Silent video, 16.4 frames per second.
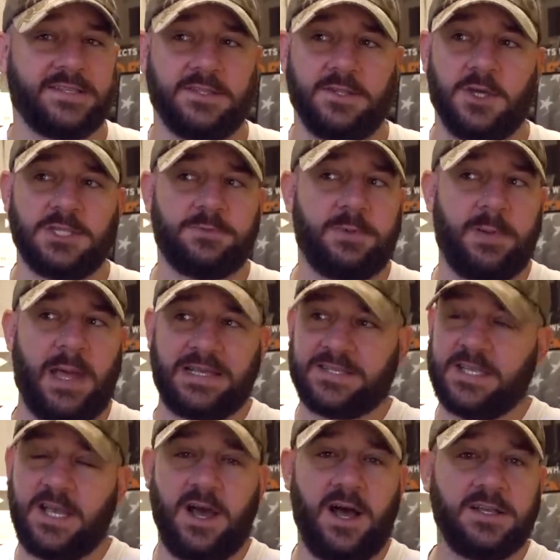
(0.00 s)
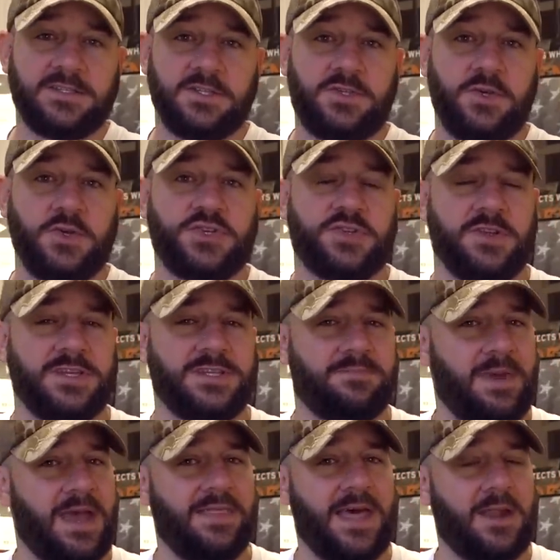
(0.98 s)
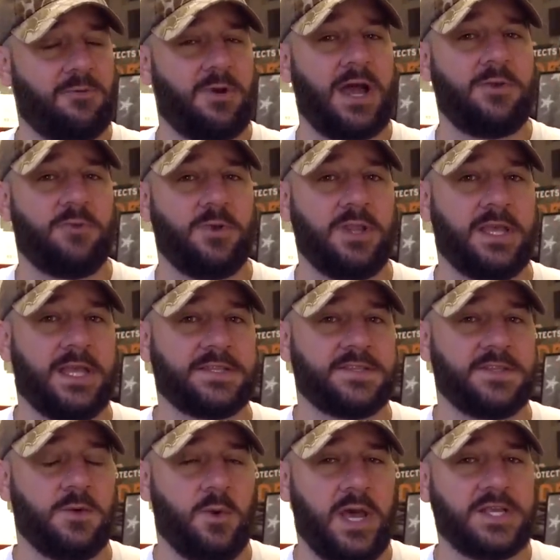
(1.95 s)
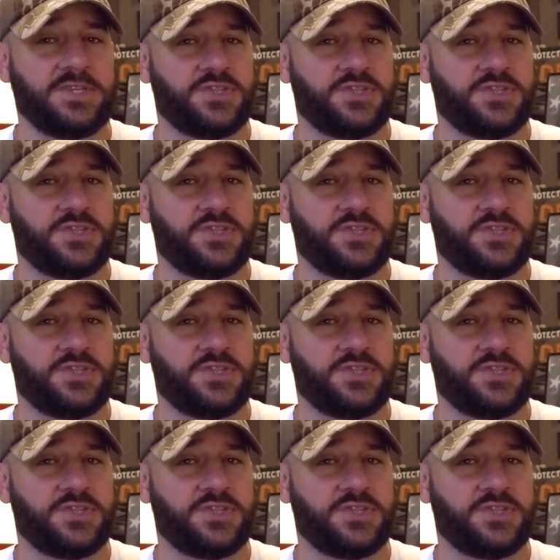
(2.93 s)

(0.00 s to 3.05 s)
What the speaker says: and those pesky constitutionalists, man, that right really gets in the way.